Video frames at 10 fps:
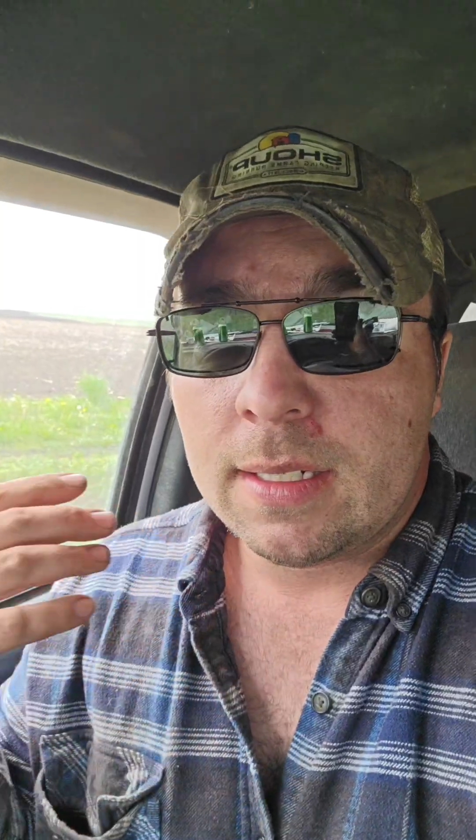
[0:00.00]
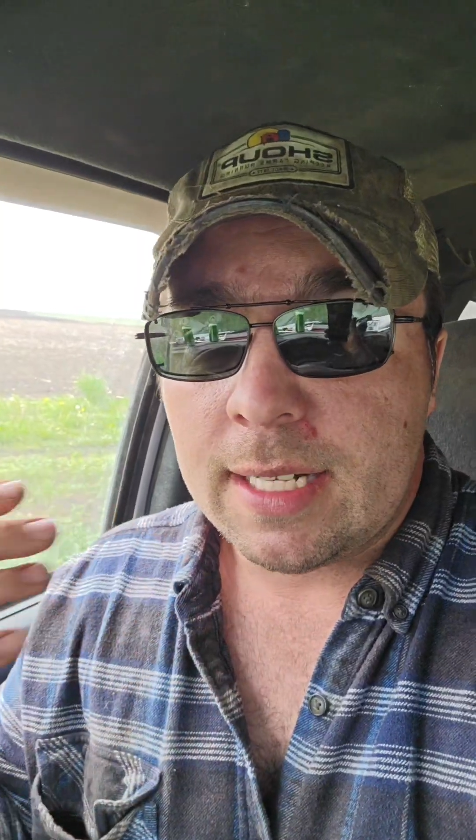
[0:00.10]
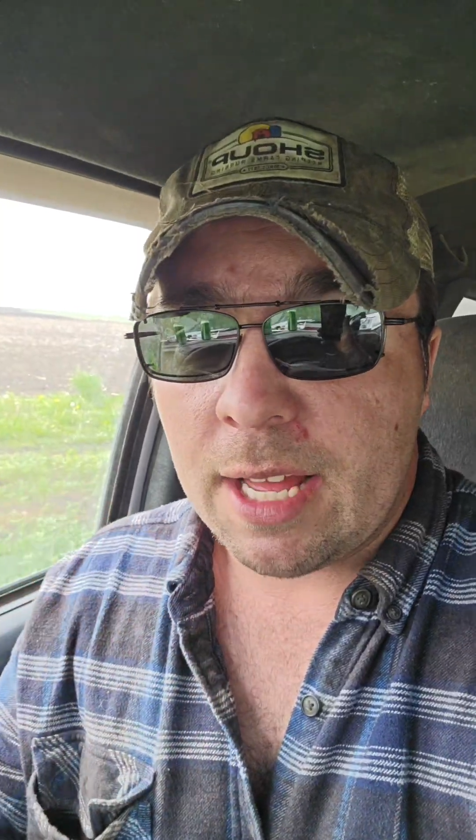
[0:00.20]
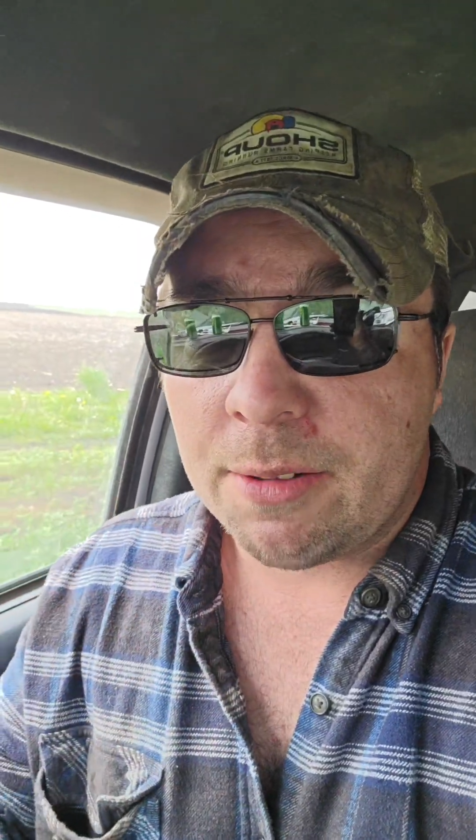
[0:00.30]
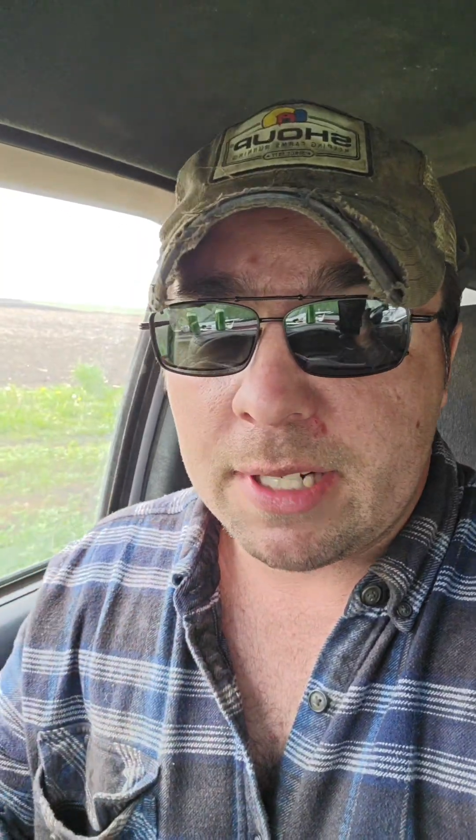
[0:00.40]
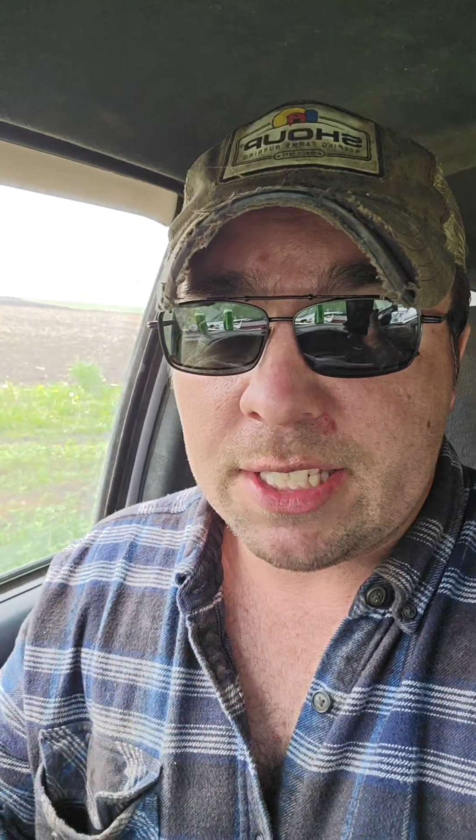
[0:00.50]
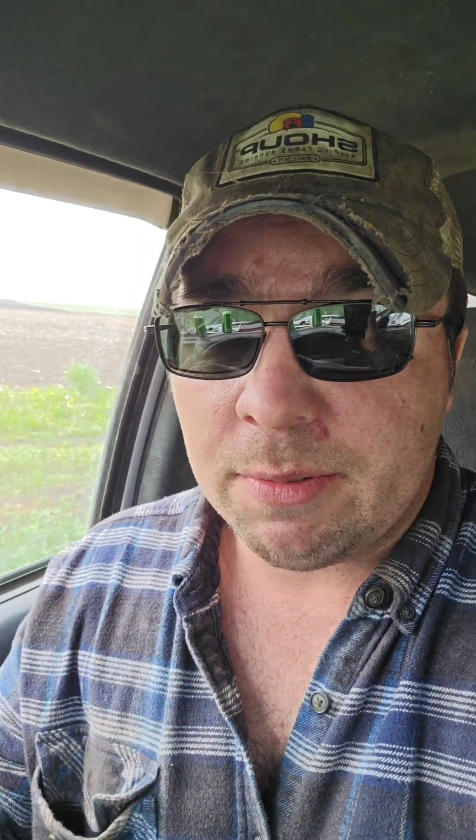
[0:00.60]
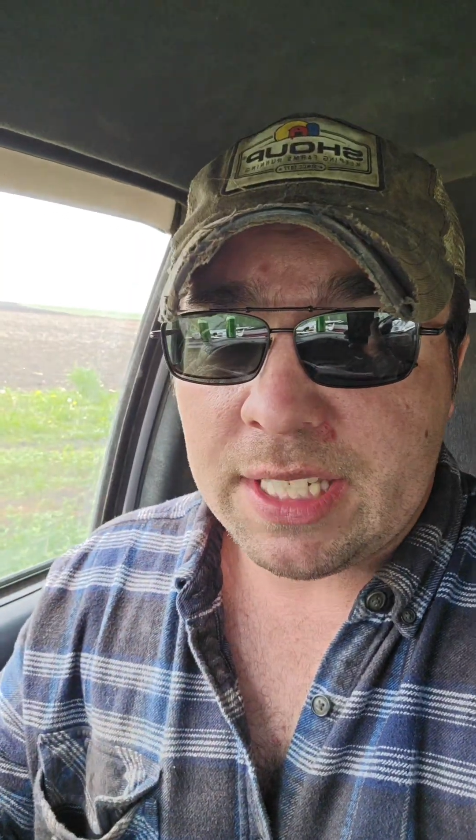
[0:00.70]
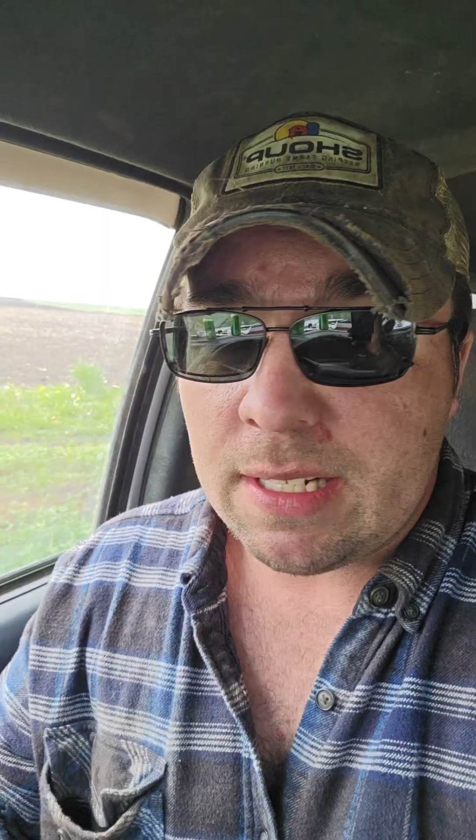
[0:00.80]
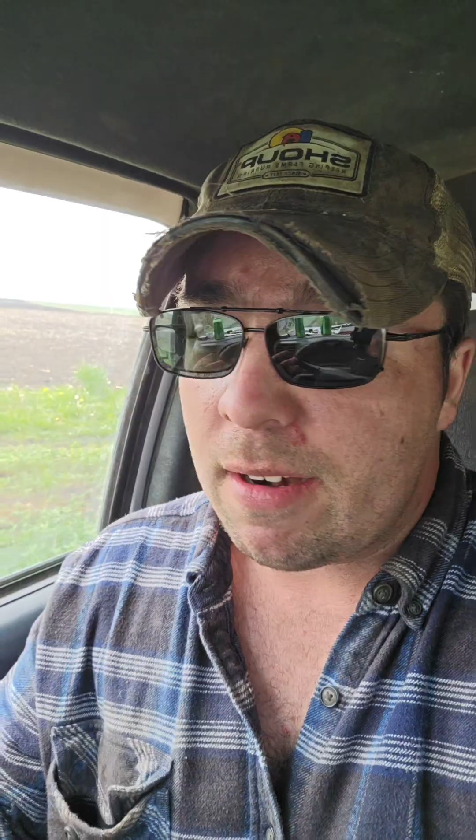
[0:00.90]
Now, the reason
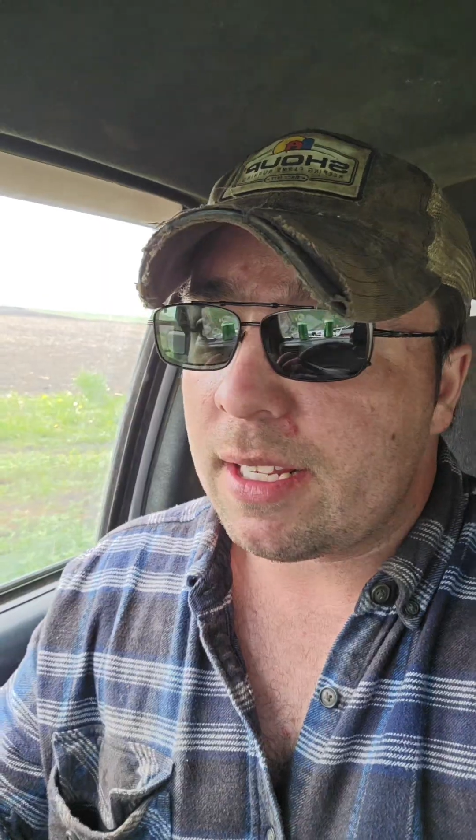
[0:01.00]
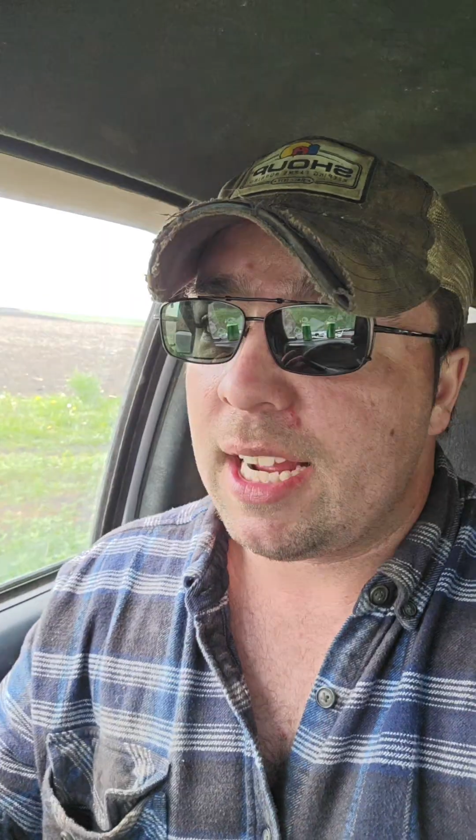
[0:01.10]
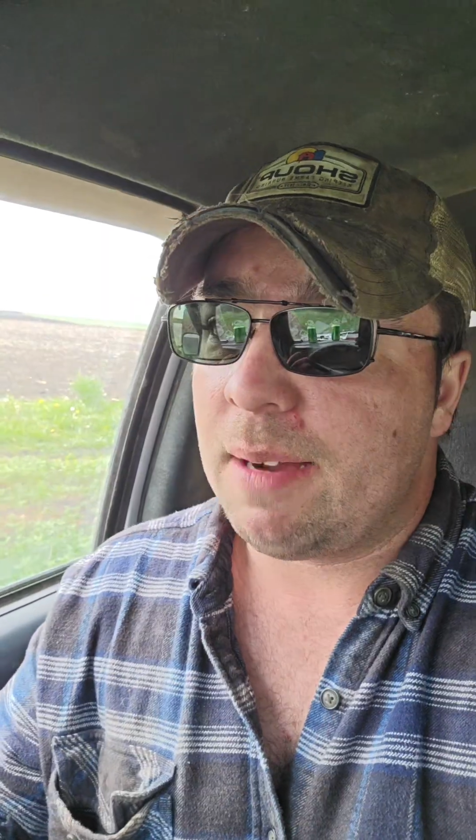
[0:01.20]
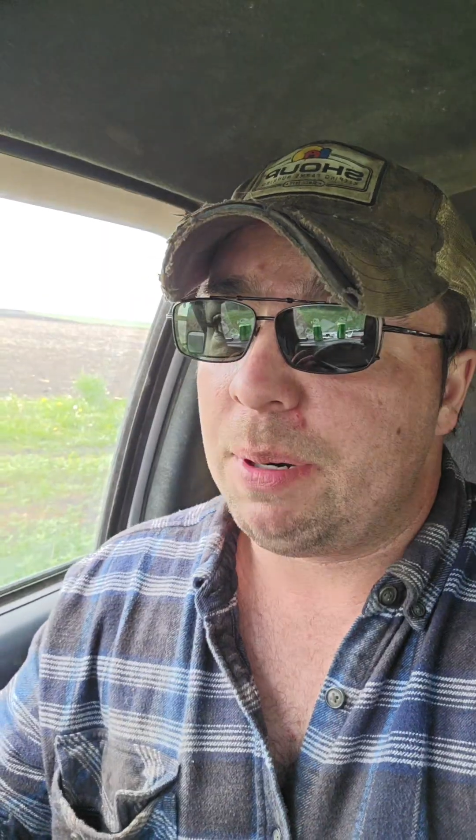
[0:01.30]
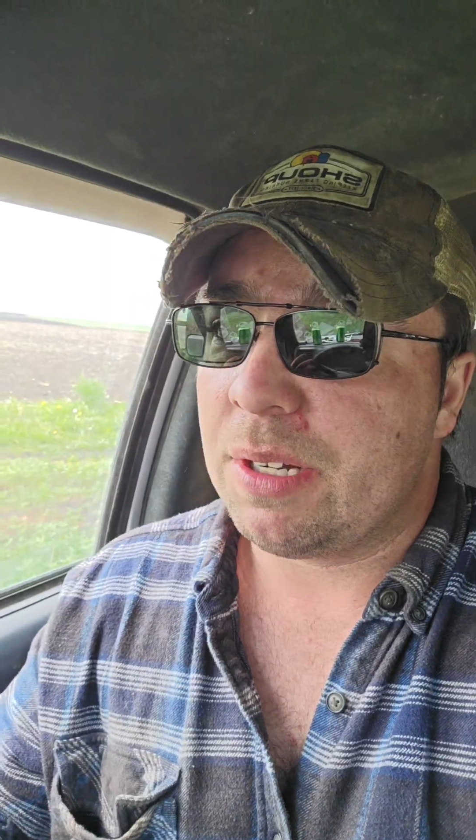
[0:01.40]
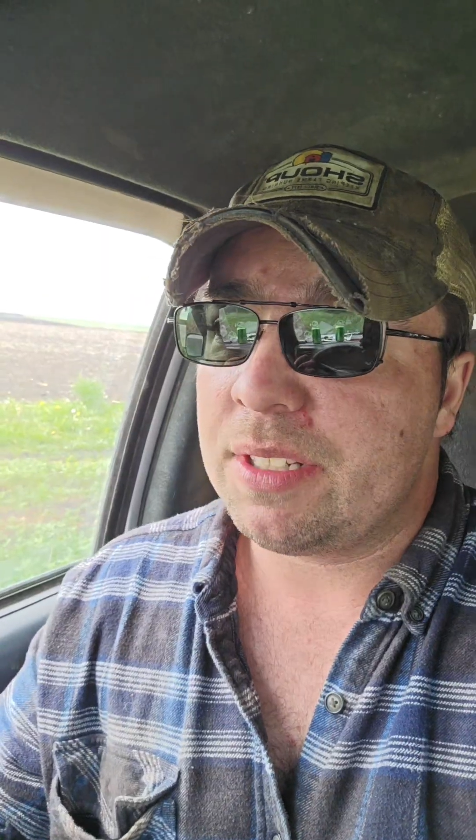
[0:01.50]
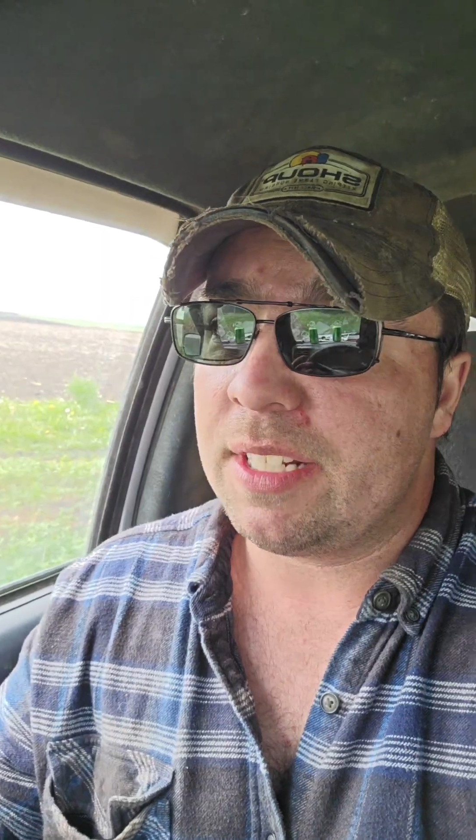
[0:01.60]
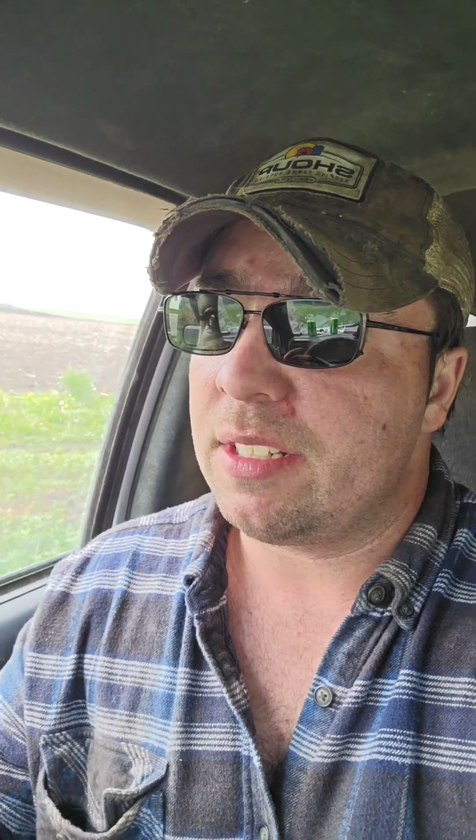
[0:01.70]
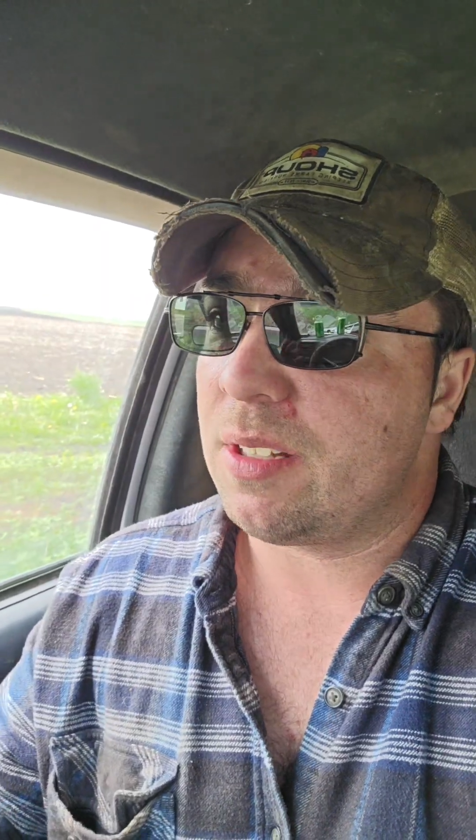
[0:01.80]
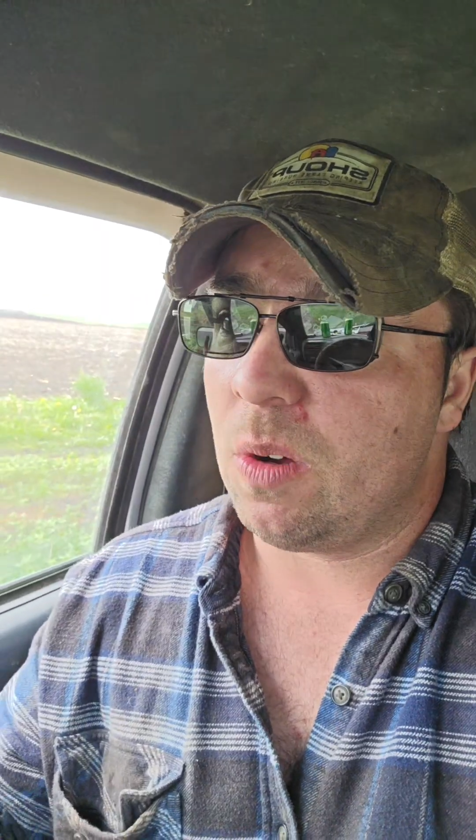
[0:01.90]
we started composting